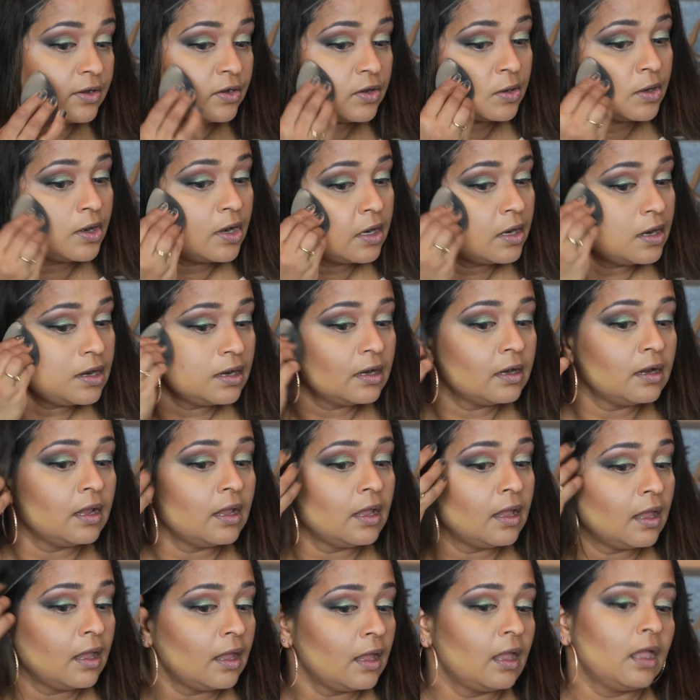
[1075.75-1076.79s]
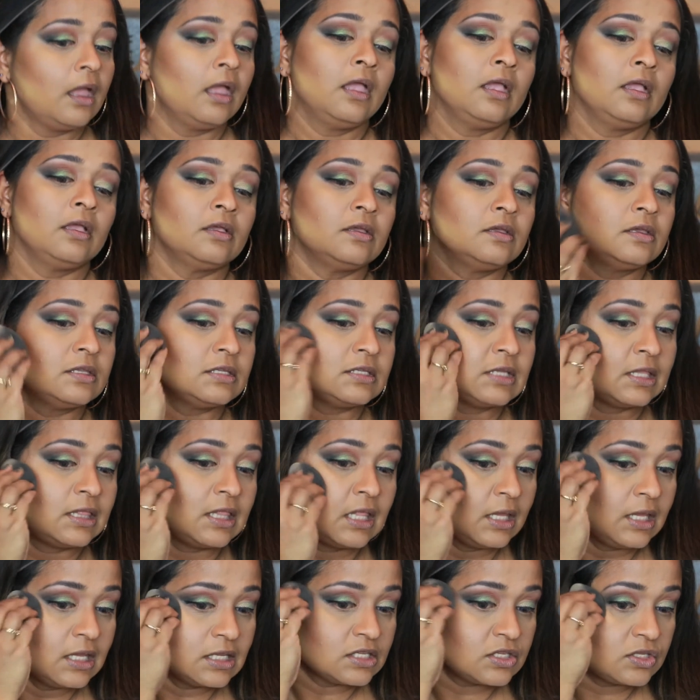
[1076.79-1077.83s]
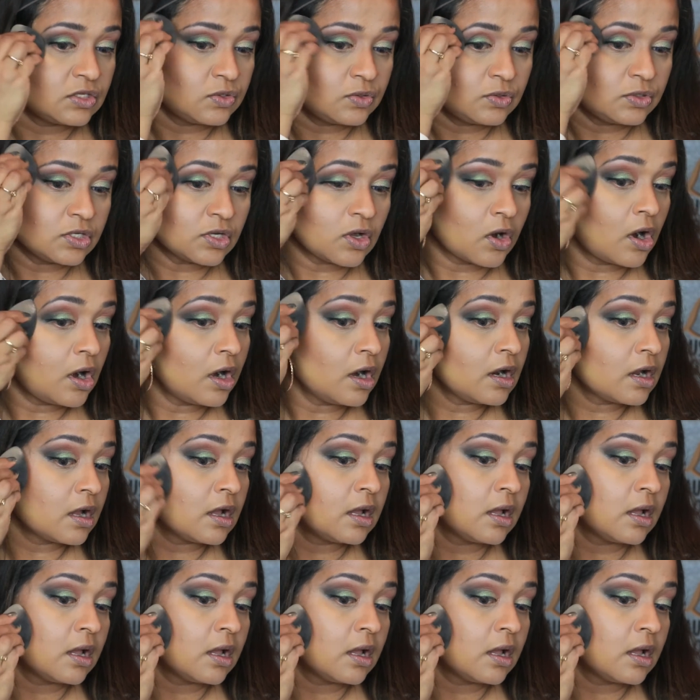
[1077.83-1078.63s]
blender because I think it's too dark.